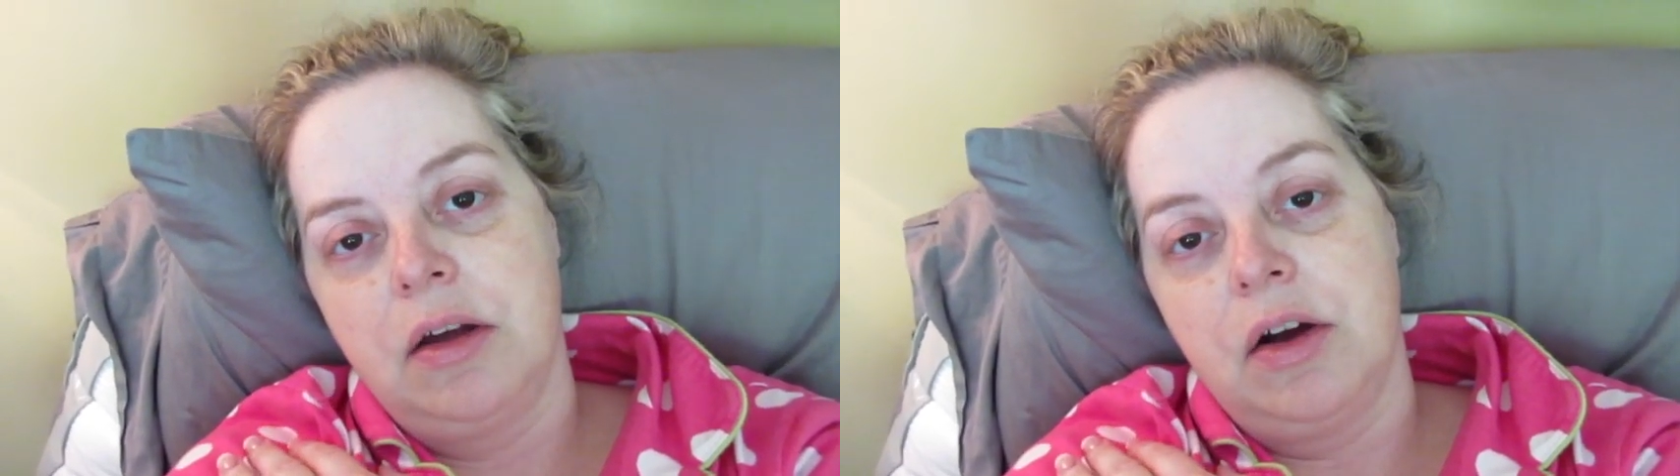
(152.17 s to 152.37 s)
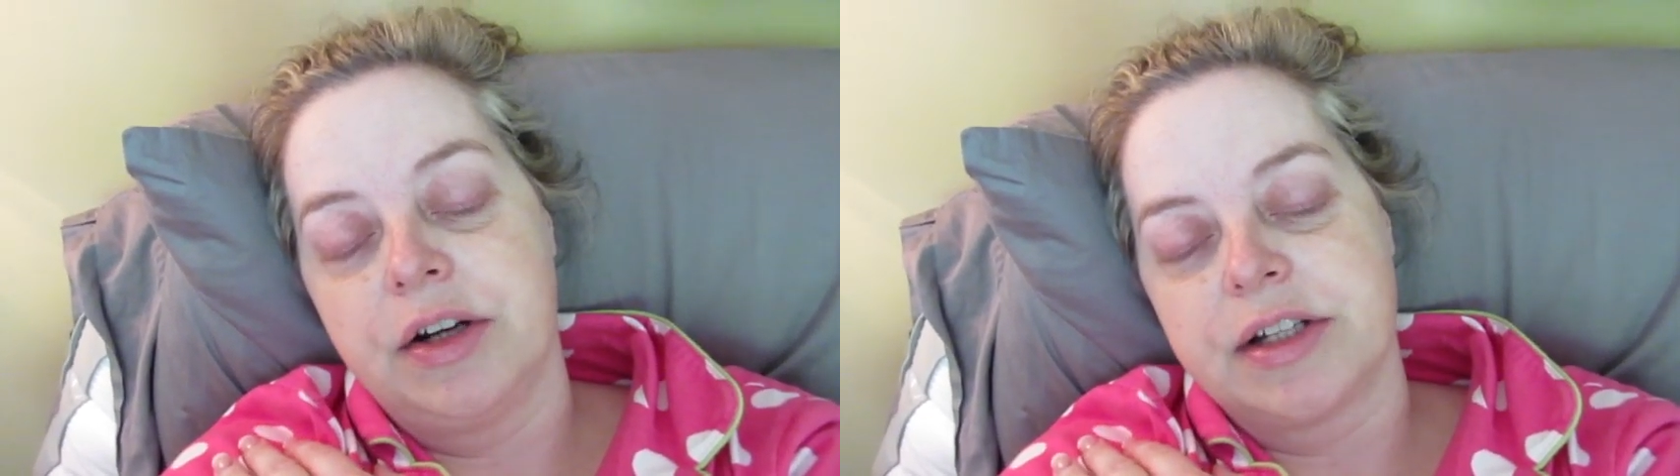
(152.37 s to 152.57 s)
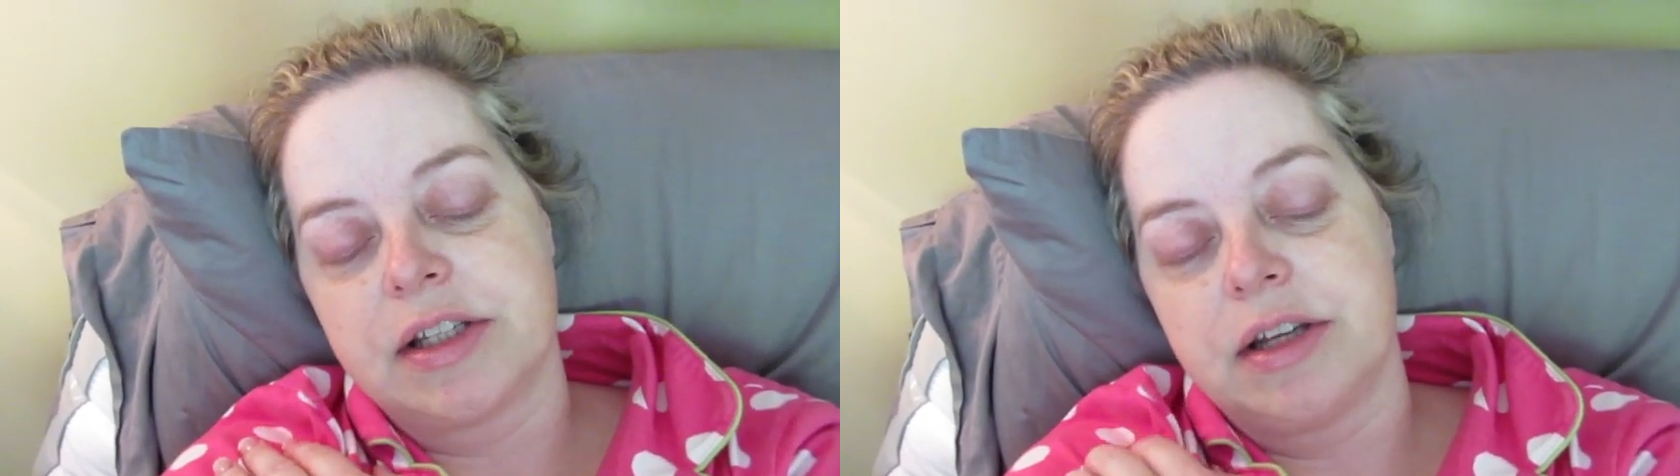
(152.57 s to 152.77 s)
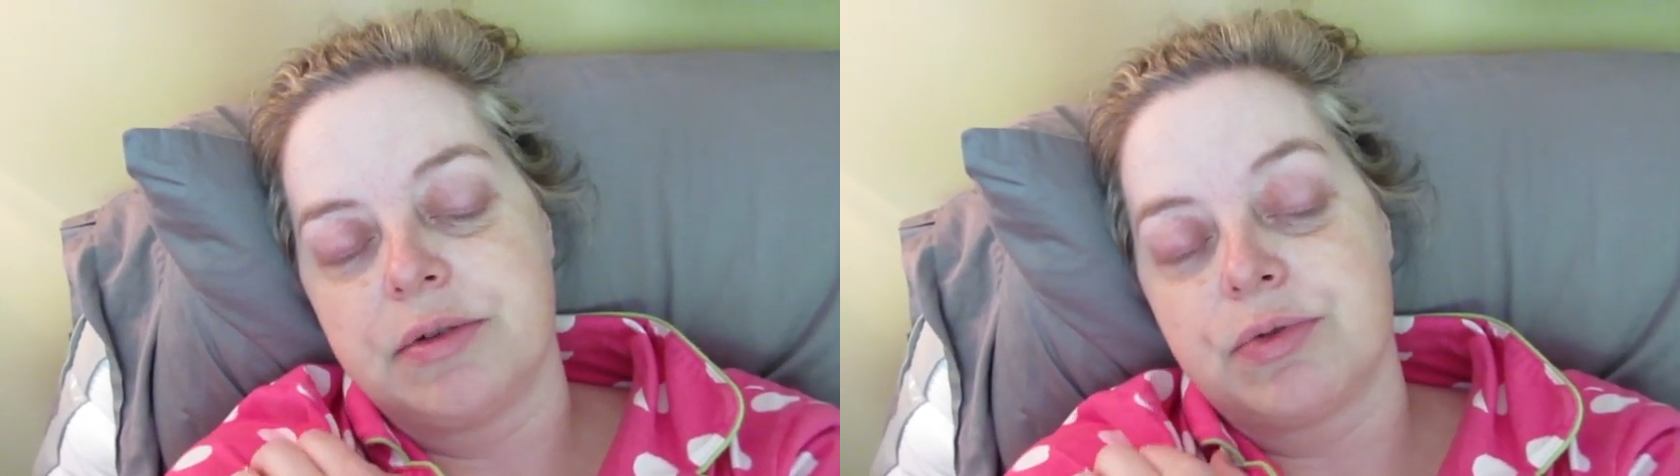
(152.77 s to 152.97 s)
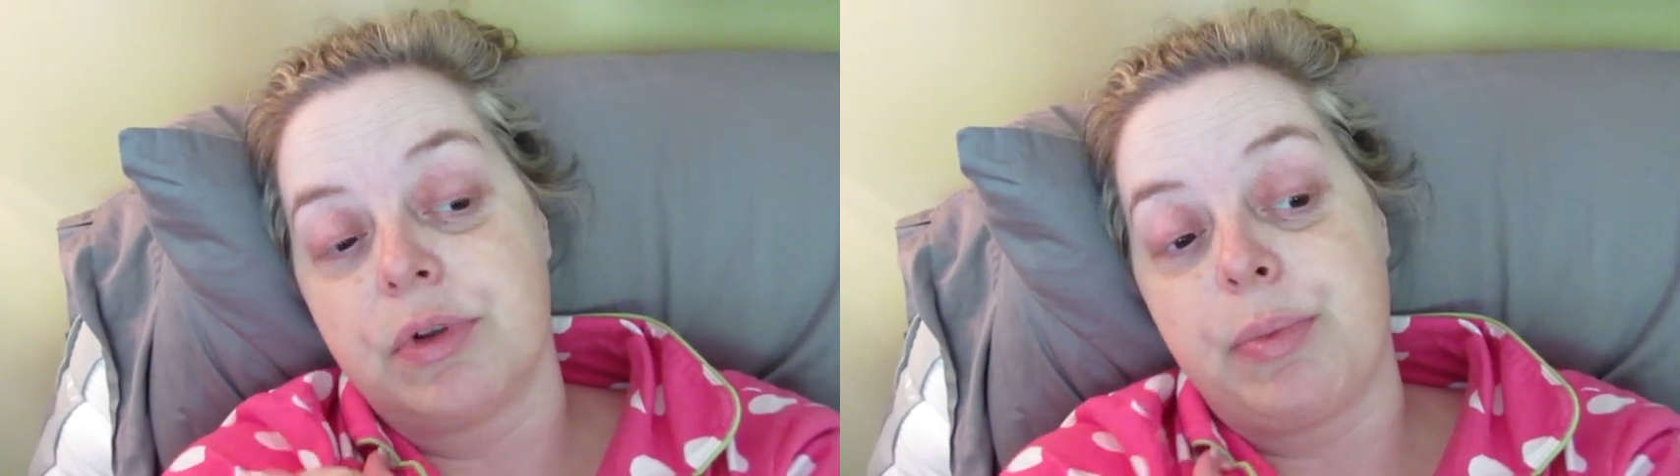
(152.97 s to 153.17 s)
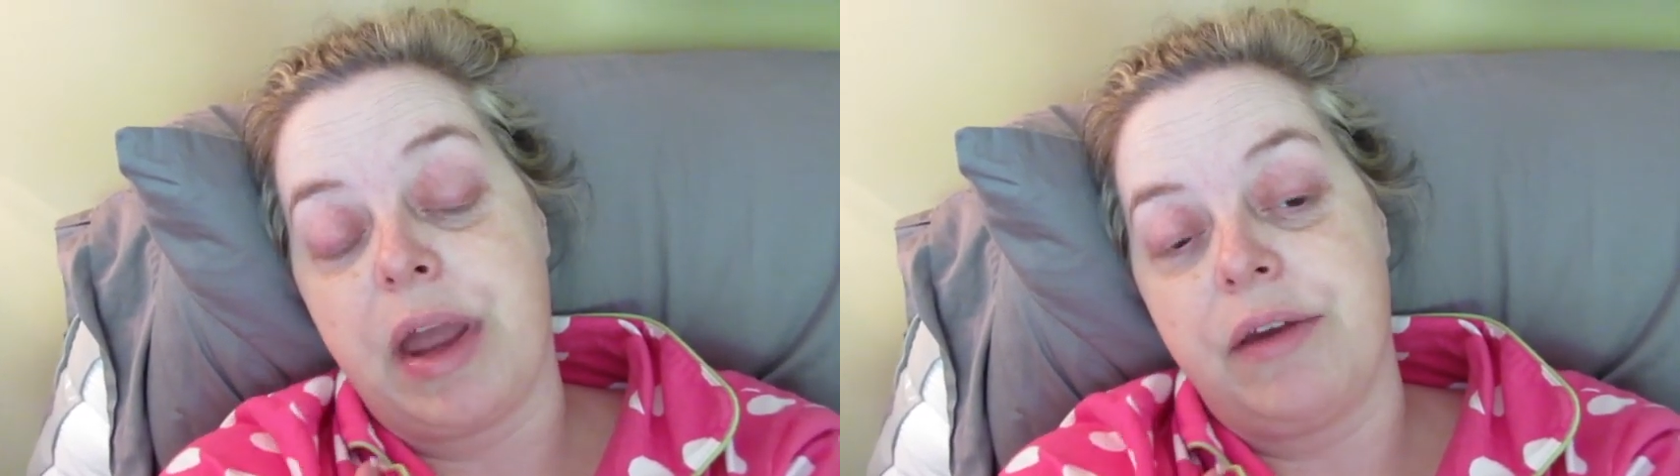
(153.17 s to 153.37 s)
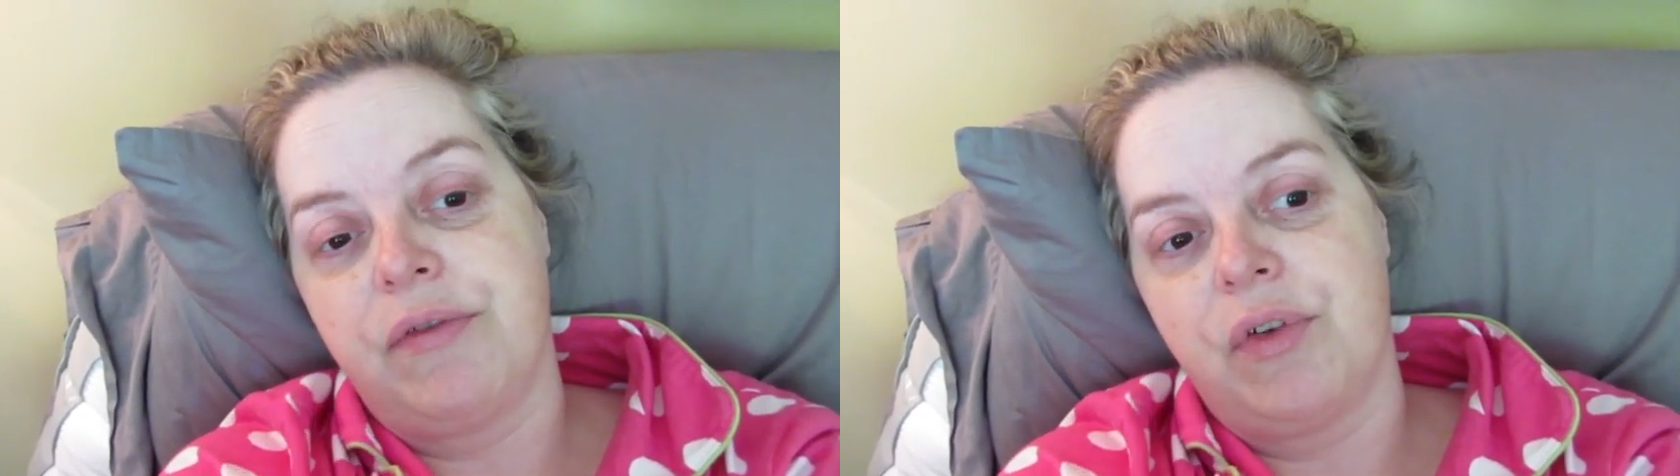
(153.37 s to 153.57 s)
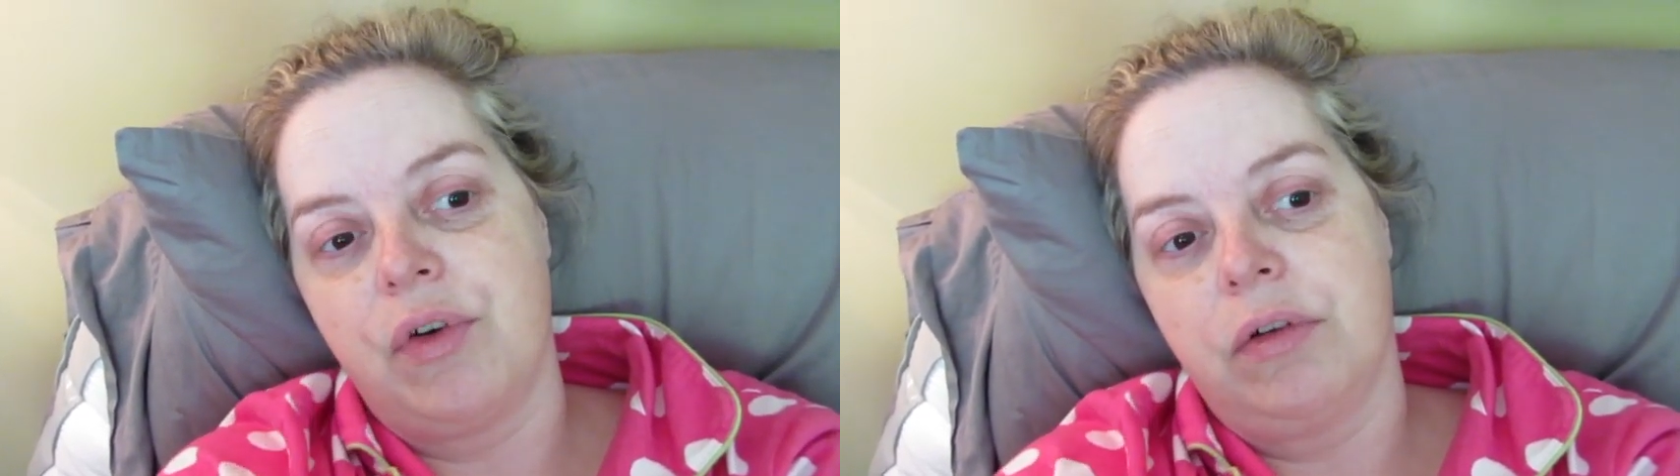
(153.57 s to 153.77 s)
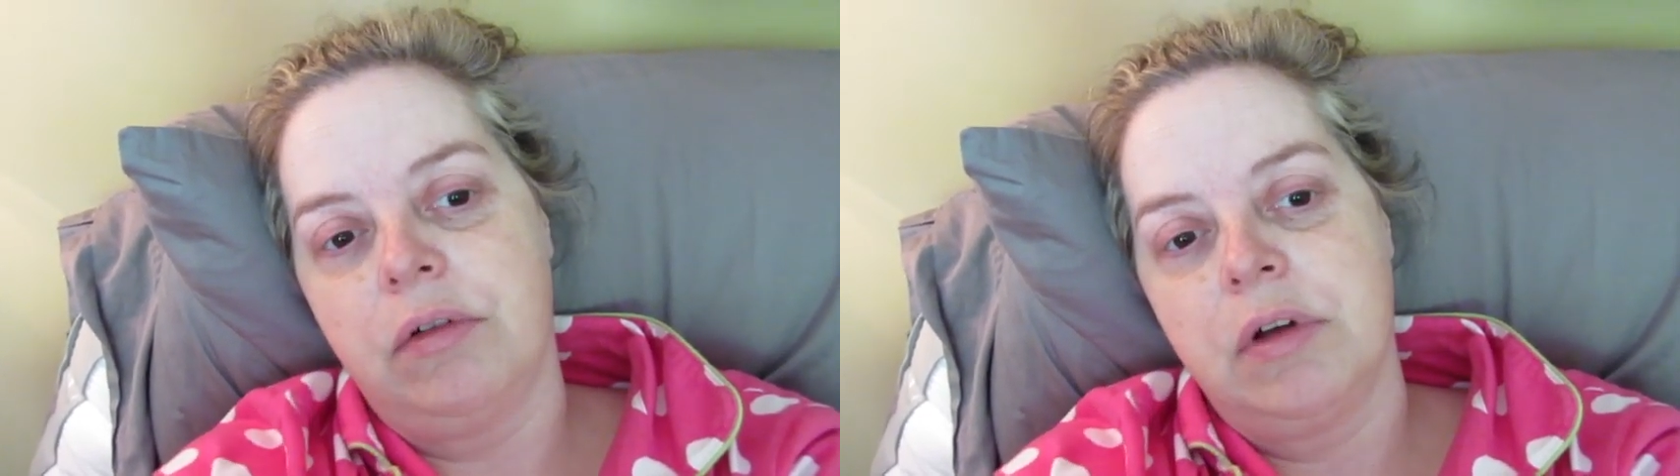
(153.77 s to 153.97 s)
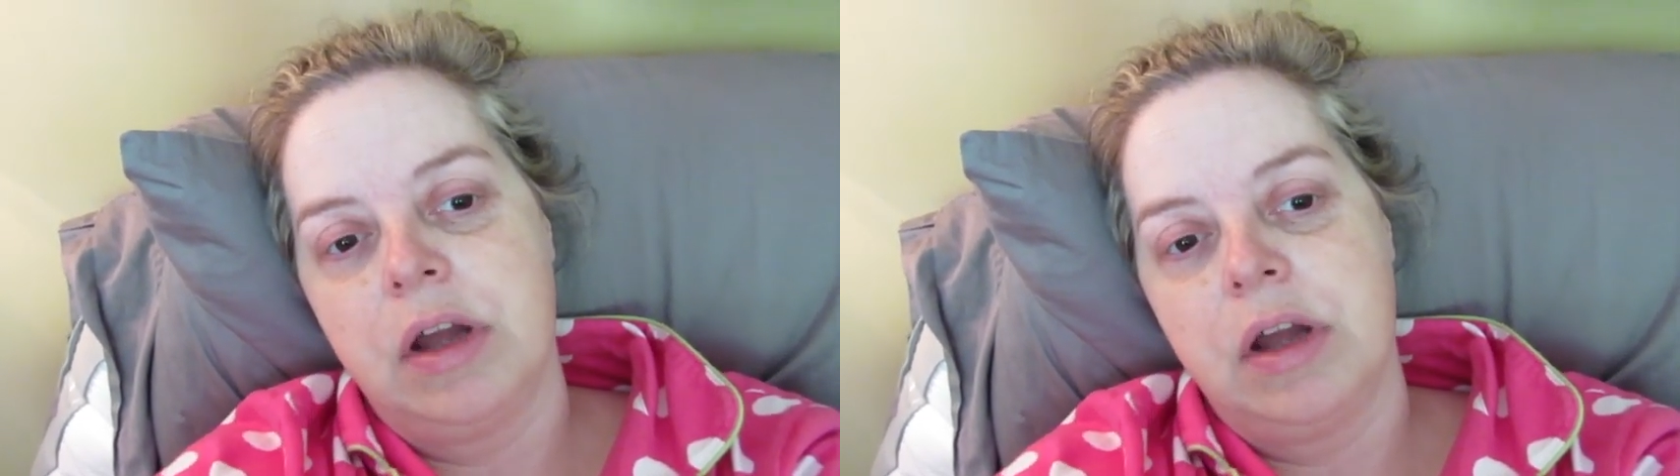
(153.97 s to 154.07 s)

honestly, it was really painful.